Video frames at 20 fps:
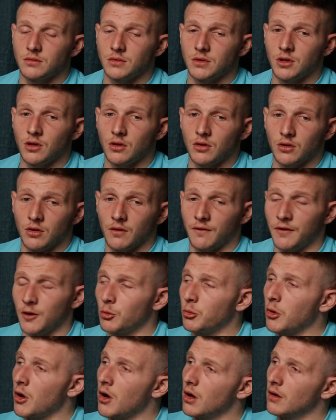you
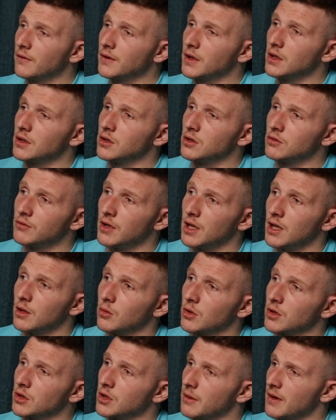feel part of it and you really
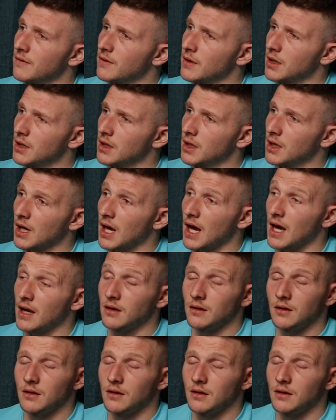want to do everything you can.